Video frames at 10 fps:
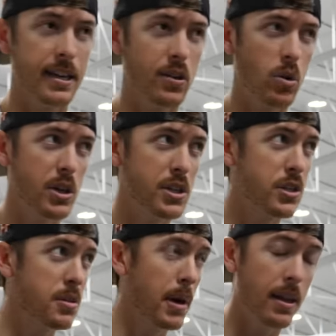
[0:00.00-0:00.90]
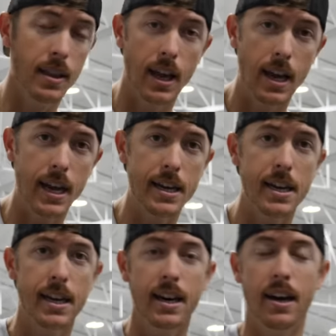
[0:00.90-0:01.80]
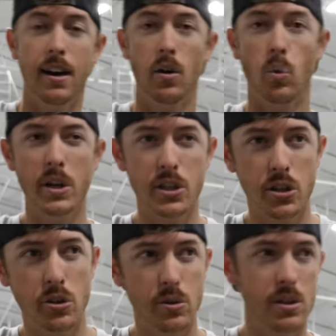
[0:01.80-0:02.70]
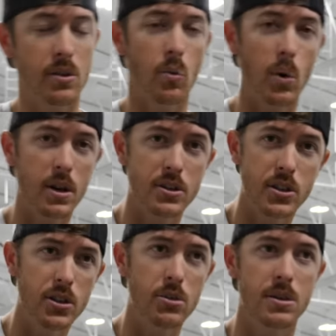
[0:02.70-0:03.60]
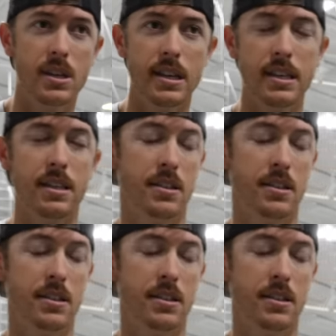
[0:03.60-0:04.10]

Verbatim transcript: getting questions about line uh, when to use it where to use it